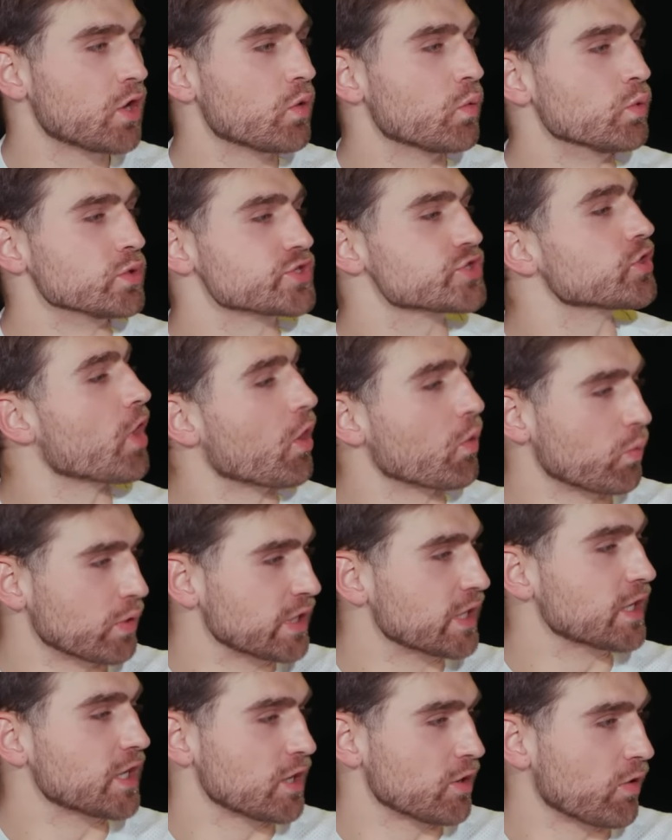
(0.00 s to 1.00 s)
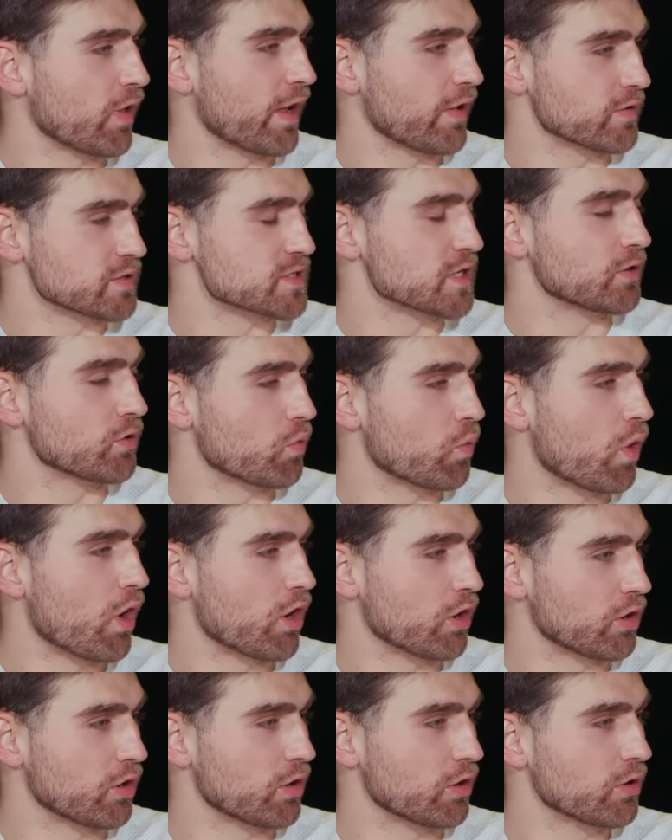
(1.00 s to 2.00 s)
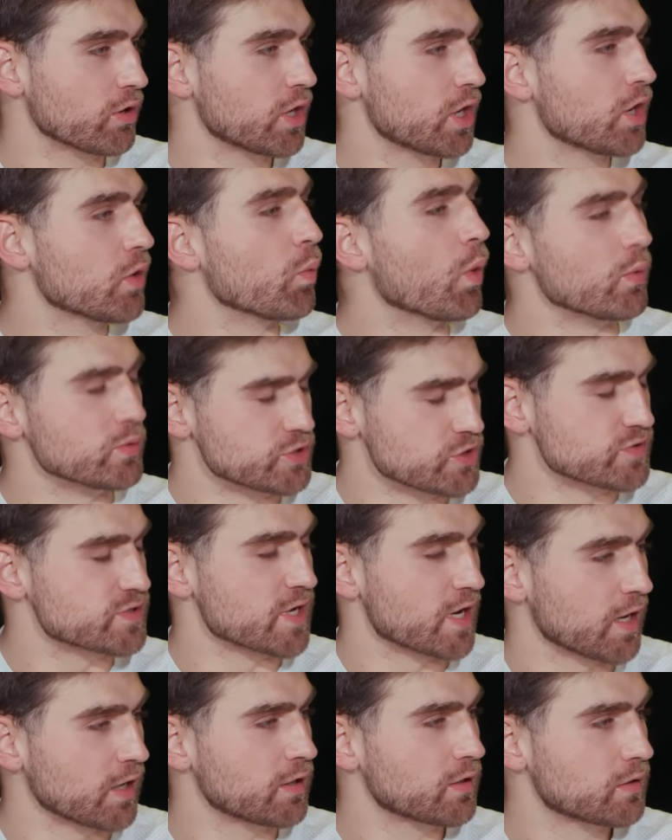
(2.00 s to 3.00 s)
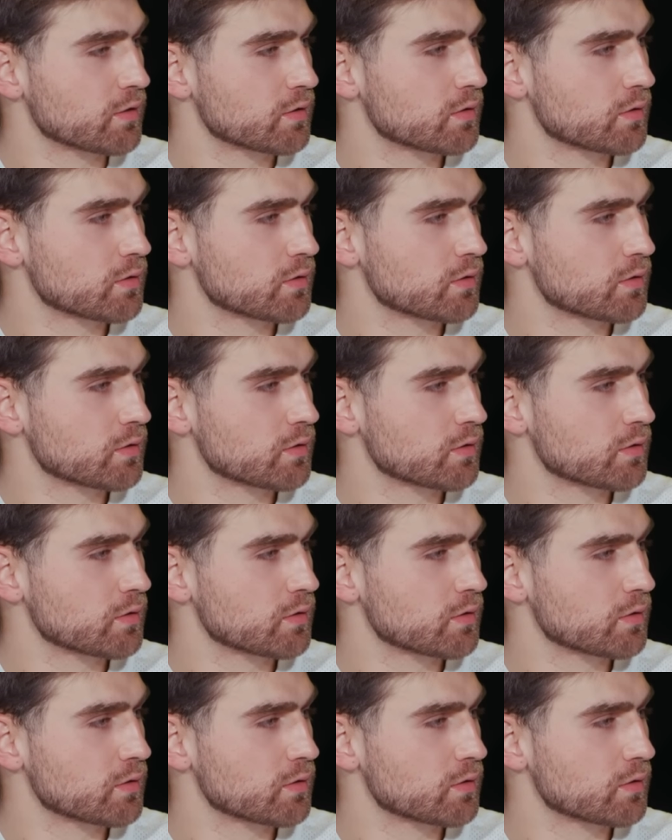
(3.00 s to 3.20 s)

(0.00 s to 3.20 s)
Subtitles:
we'll start with Nickeil Alexander-Walker. Yeah. What would you say?